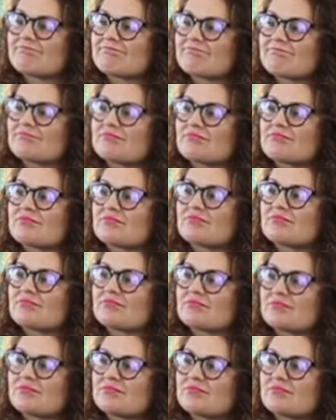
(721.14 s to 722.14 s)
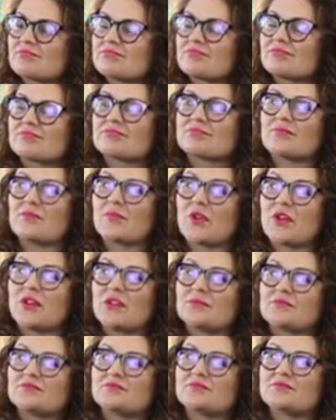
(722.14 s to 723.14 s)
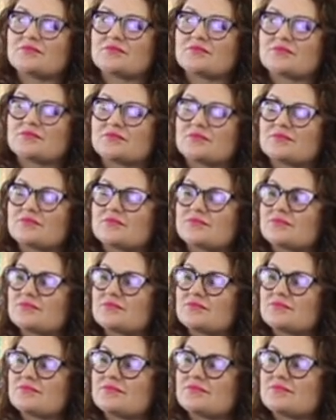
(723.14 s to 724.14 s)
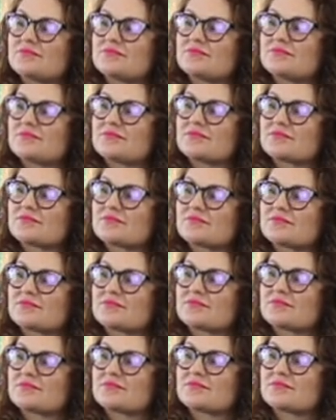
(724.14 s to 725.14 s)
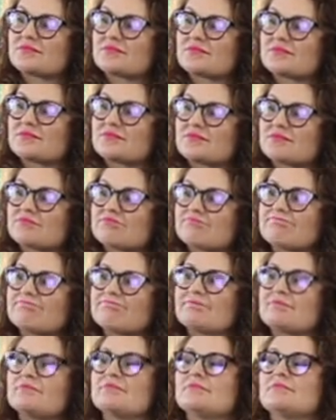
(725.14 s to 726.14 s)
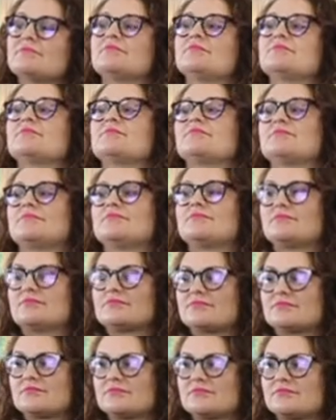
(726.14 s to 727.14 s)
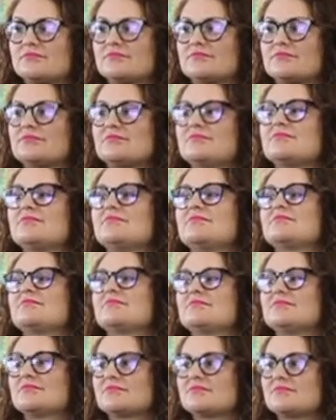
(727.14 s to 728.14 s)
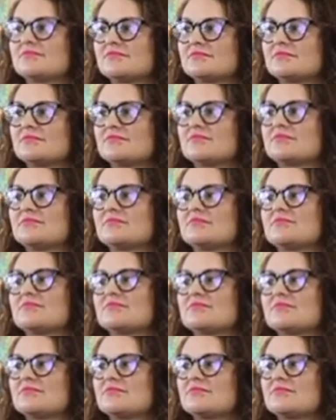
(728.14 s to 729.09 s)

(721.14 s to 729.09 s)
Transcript: This person isn't speaking.